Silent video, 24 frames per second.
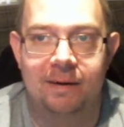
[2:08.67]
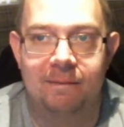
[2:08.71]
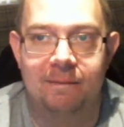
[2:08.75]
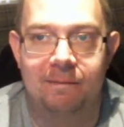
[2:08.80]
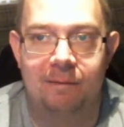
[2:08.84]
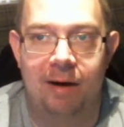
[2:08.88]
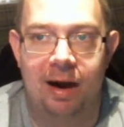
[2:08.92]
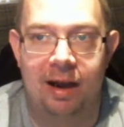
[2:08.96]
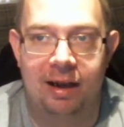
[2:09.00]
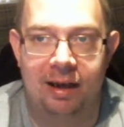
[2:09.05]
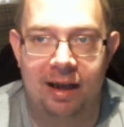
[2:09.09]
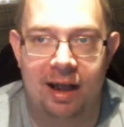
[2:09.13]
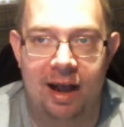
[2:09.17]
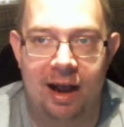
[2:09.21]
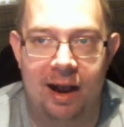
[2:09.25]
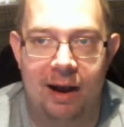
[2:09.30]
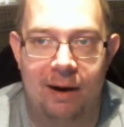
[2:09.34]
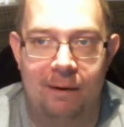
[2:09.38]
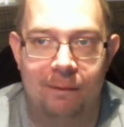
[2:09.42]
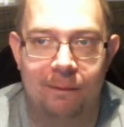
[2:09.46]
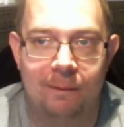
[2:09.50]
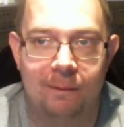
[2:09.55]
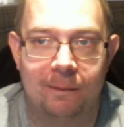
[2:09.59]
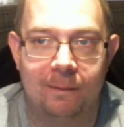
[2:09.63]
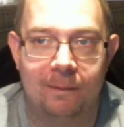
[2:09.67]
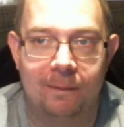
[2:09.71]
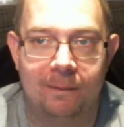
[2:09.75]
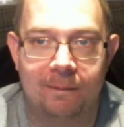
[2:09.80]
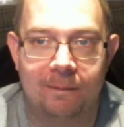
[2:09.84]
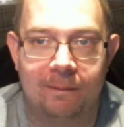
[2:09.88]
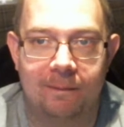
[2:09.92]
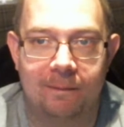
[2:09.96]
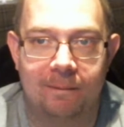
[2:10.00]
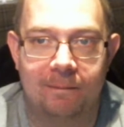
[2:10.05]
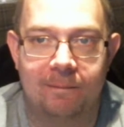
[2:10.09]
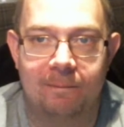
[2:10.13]
Why now?
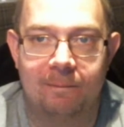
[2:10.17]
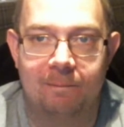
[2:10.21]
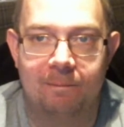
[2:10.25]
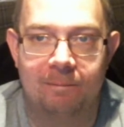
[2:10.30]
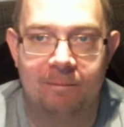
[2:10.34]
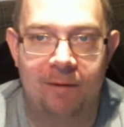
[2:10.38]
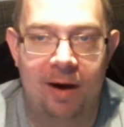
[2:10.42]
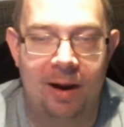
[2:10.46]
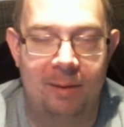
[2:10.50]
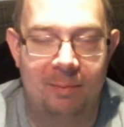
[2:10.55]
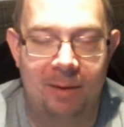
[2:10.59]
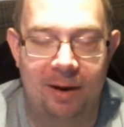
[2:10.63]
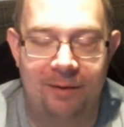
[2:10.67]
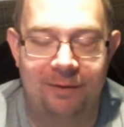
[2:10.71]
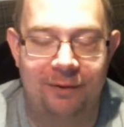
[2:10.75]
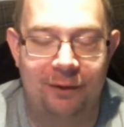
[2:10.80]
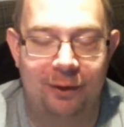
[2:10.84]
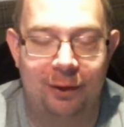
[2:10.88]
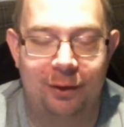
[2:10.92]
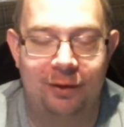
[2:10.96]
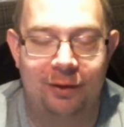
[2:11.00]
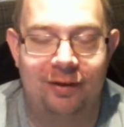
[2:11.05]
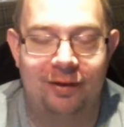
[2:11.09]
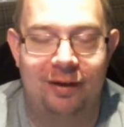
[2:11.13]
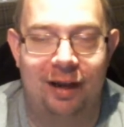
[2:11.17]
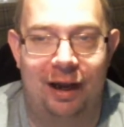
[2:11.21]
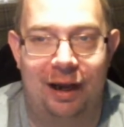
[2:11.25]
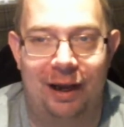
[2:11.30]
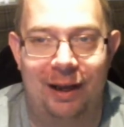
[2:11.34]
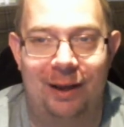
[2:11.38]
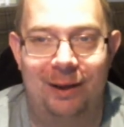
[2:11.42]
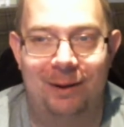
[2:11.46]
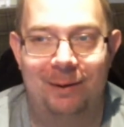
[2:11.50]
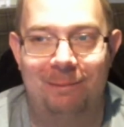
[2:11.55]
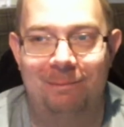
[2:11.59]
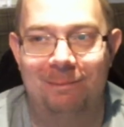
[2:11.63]
Why my first
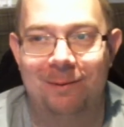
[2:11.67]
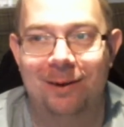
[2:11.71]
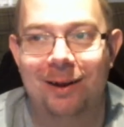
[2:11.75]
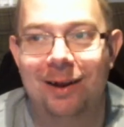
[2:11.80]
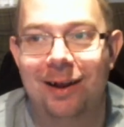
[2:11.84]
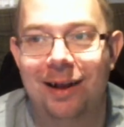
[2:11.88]
time?